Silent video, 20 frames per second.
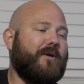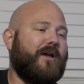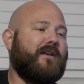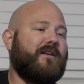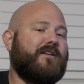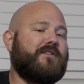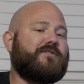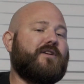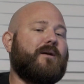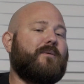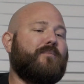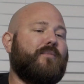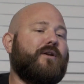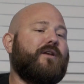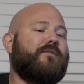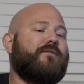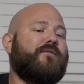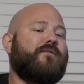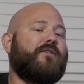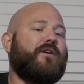in. He's like, but
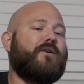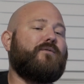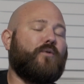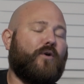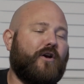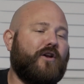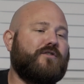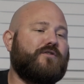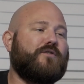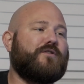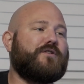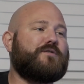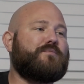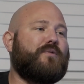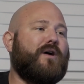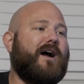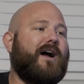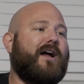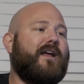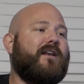if we're going to do this,
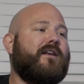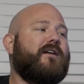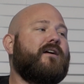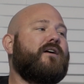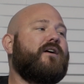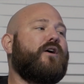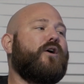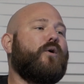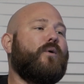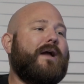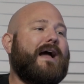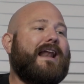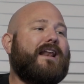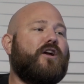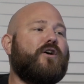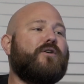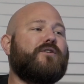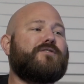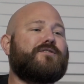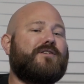Brian, we got to
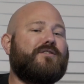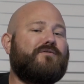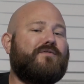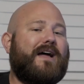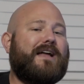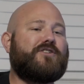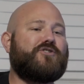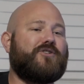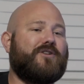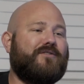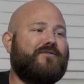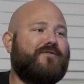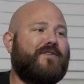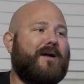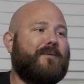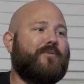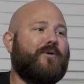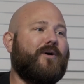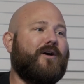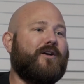go to this convention in
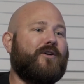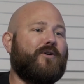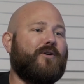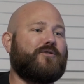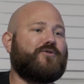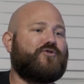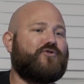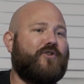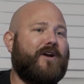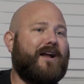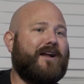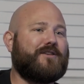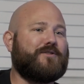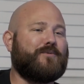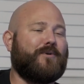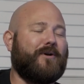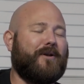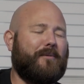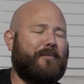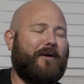February called
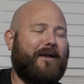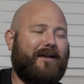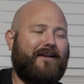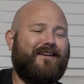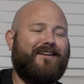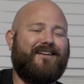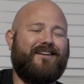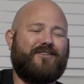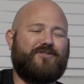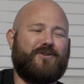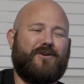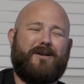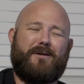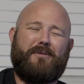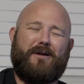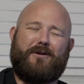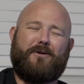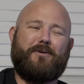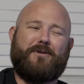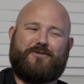Transworld. I'm like, Jared, I'm
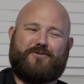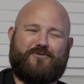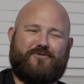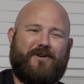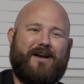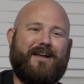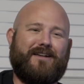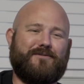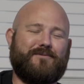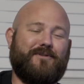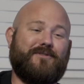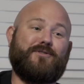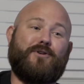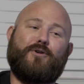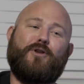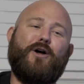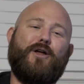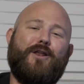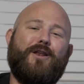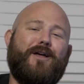not going to Transworld. He's like,
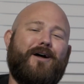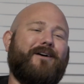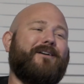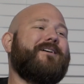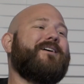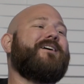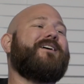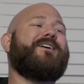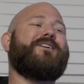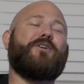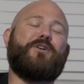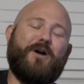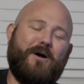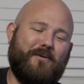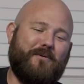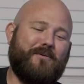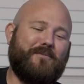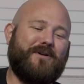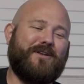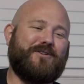no. You're
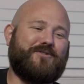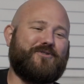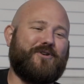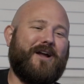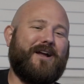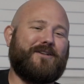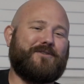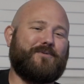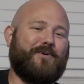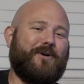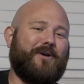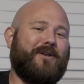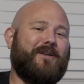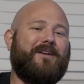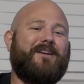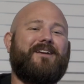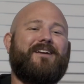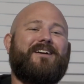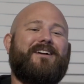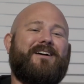coming with me to Transworld.
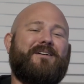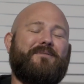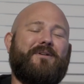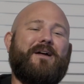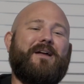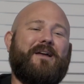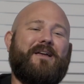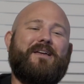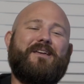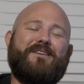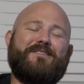I'm like,